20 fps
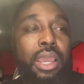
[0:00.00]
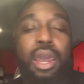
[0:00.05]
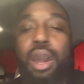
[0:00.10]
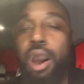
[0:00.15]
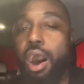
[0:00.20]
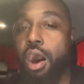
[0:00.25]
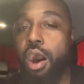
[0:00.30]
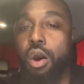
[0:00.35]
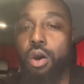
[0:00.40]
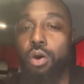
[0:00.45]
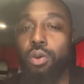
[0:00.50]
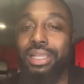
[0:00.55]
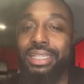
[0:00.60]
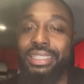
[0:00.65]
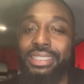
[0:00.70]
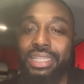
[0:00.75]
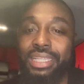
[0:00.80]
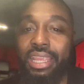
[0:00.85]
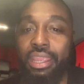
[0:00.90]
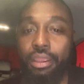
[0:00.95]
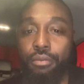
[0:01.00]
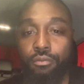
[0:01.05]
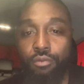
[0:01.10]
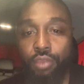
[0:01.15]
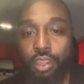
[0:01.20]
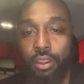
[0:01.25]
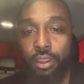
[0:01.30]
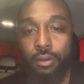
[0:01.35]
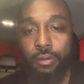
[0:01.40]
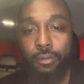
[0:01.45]
all this
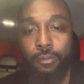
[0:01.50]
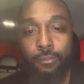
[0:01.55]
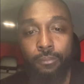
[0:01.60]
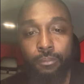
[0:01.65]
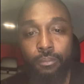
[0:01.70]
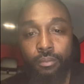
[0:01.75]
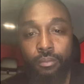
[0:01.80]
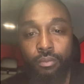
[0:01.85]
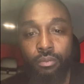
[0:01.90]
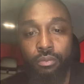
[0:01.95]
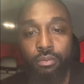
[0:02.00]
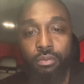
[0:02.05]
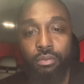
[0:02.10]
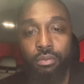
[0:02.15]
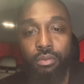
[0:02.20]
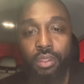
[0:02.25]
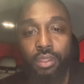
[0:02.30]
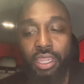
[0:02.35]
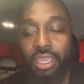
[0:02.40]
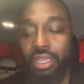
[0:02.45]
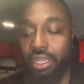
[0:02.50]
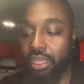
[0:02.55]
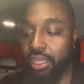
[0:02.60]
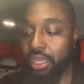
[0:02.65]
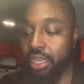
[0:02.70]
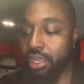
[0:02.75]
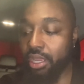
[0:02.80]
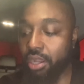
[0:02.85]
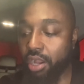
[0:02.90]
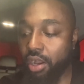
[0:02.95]
envy, and
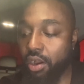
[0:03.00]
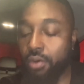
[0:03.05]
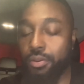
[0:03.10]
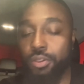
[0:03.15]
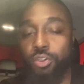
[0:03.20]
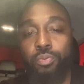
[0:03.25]
it causes